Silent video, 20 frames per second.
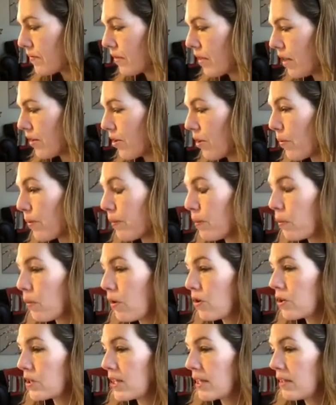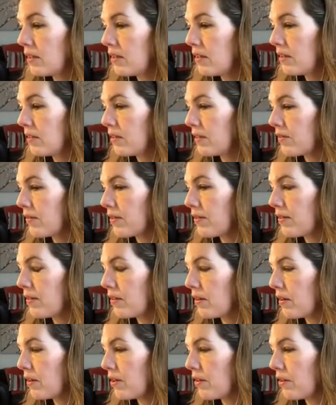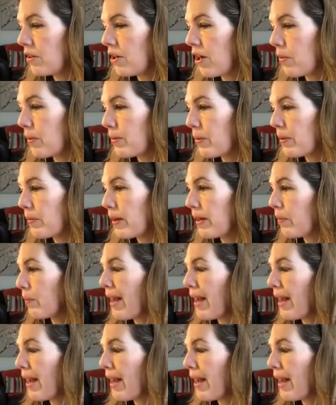until we